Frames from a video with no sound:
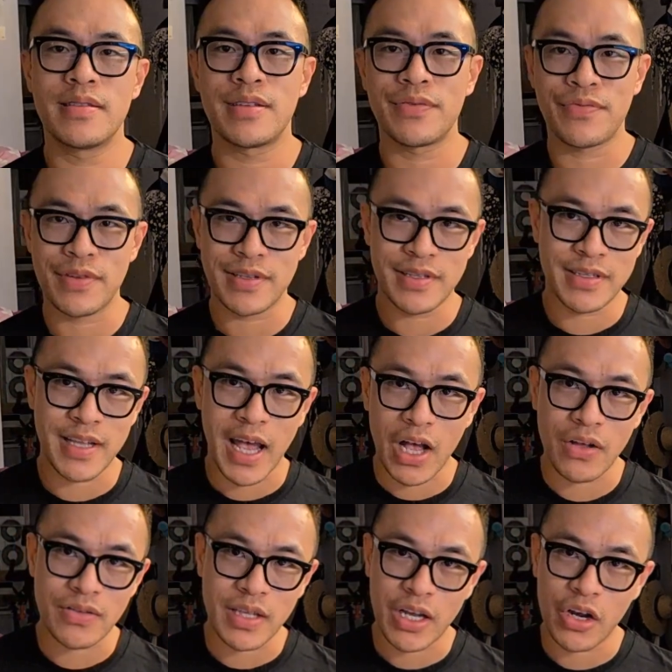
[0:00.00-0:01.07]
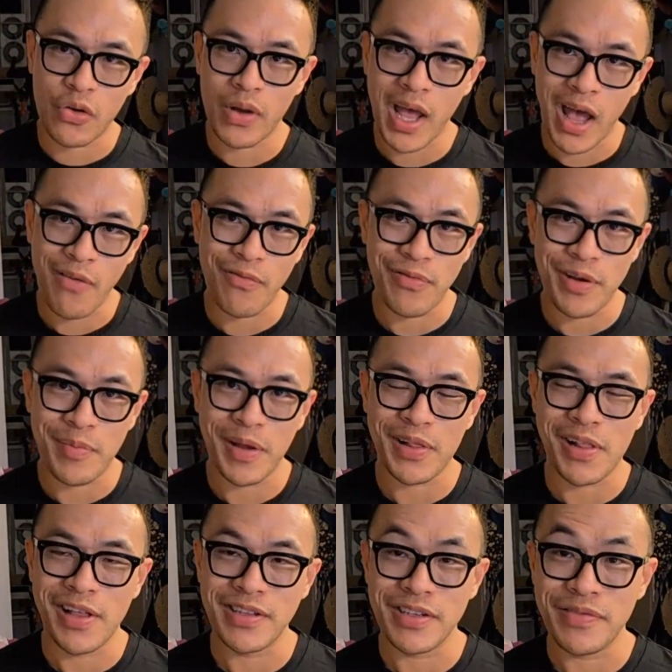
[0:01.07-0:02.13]
different styles I don't have in my
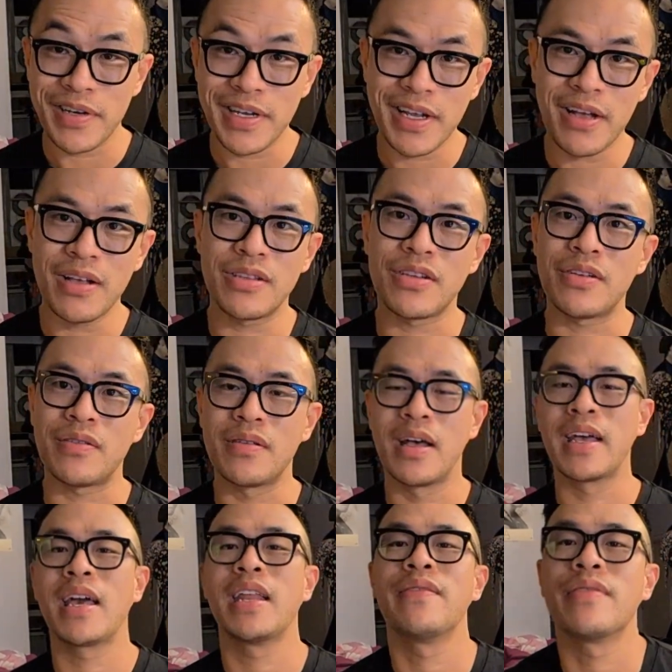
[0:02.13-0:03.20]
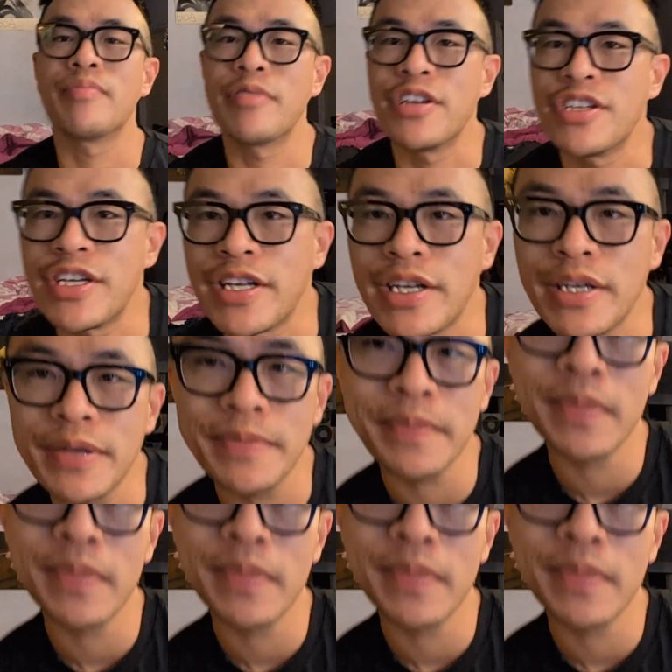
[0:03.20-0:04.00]
closet right now, so I kind of appreciate it.